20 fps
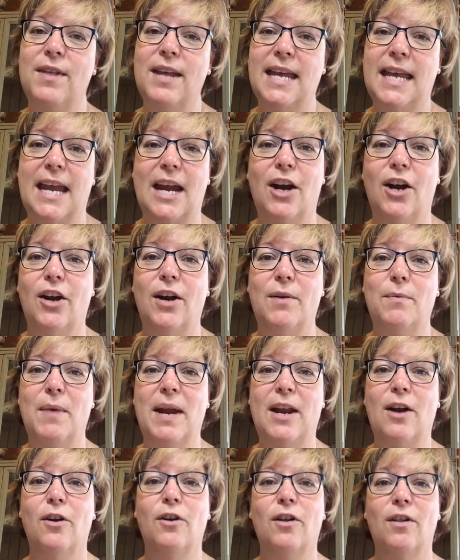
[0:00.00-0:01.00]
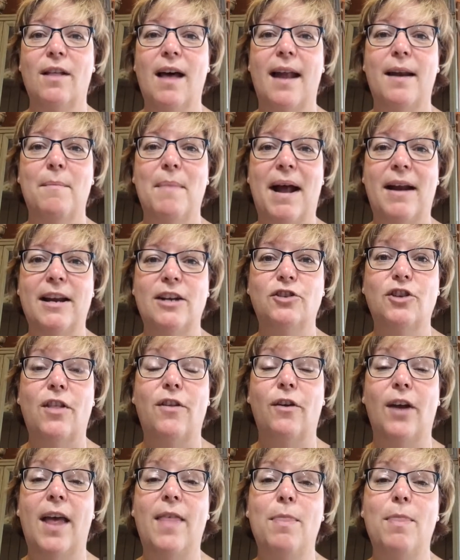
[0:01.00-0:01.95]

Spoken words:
the year, and we'd heard a lot about each other.